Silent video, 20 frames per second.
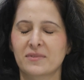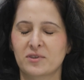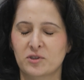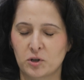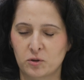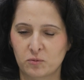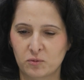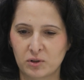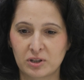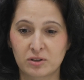
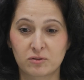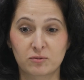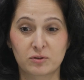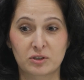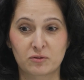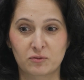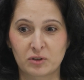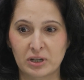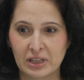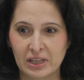So it
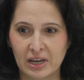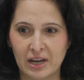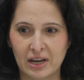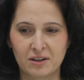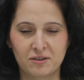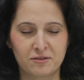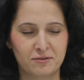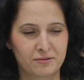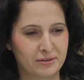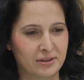was really
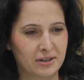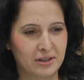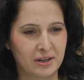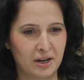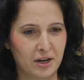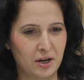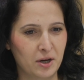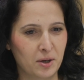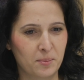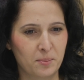kind of
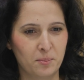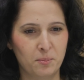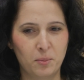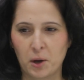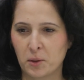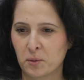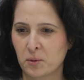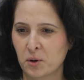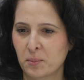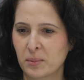
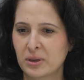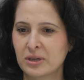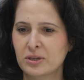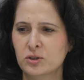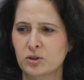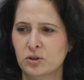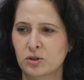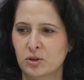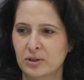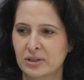bothering me,
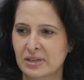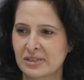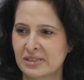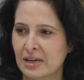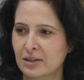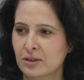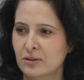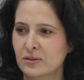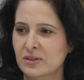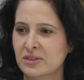so I
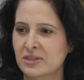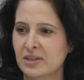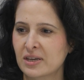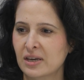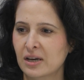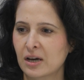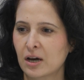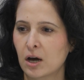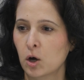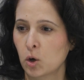decided to
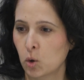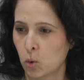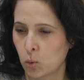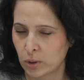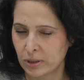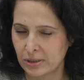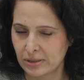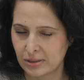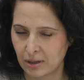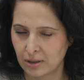take a
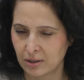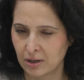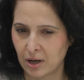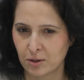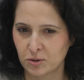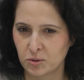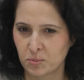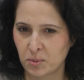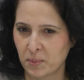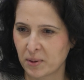course on
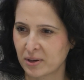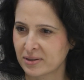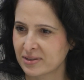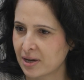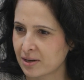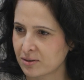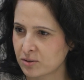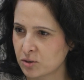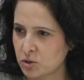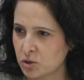how to prepare
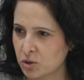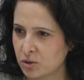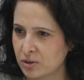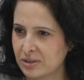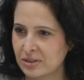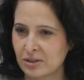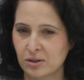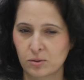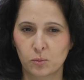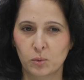tax
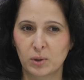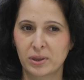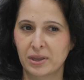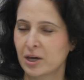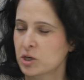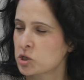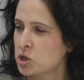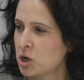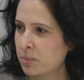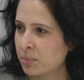returns with
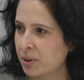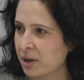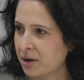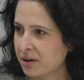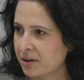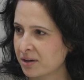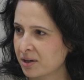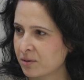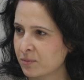H&R Block.